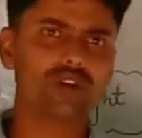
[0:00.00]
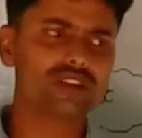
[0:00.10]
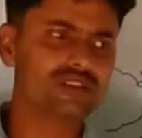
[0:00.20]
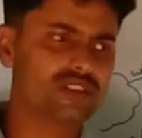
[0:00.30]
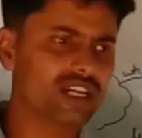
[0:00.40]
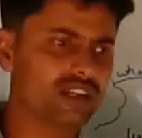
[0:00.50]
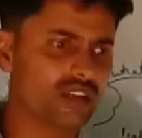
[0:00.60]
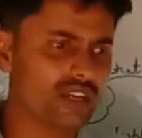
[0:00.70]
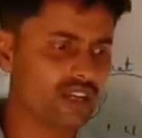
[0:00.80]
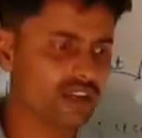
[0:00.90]
what is
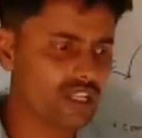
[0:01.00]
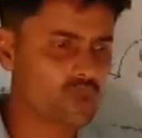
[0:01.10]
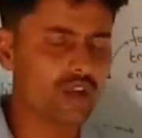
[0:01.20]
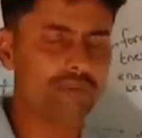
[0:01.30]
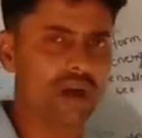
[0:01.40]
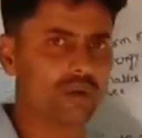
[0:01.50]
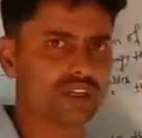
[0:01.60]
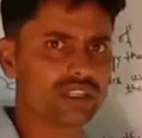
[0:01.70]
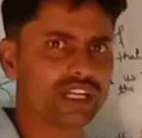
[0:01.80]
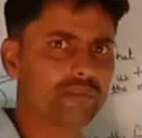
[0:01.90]
that natural
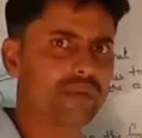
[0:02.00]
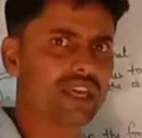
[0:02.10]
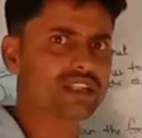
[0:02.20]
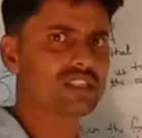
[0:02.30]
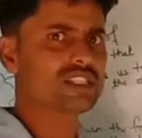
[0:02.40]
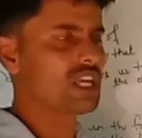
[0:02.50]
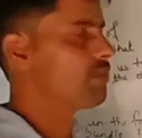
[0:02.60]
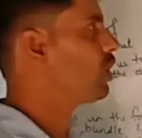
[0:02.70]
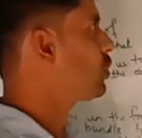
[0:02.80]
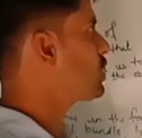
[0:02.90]
power that makes us
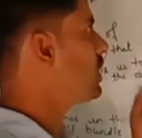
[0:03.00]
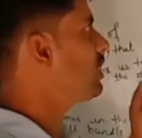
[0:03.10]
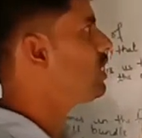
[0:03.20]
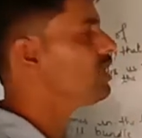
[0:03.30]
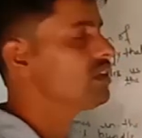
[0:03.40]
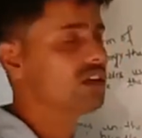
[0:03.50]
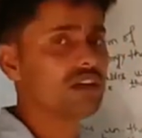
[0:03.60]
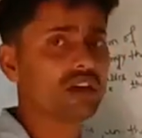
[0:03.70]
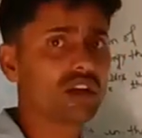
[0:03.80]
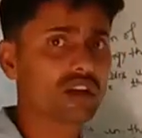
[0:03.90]
able to see
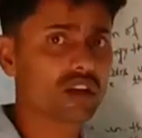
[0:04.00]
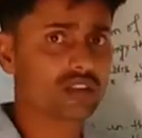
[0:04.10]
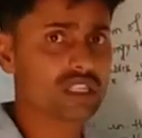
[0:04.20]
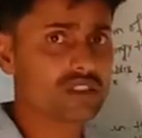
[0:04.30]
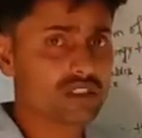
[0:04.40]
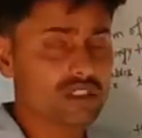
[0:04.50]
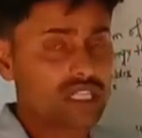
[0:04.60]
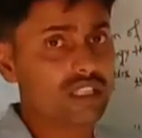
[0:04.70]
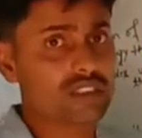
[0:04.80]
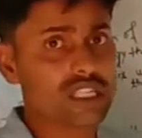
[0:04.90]

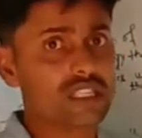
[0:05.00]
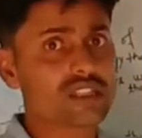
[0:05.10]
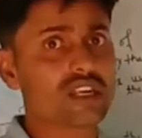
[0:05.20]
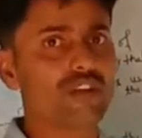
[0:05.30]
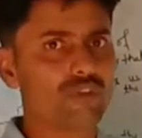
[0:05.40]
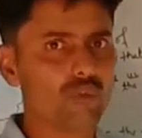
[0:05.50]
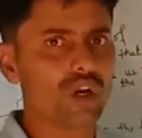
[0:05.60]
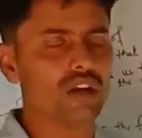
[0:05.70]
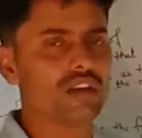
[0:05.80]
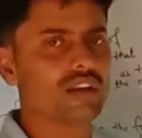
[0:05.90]
this colorful
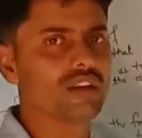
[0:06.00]
world?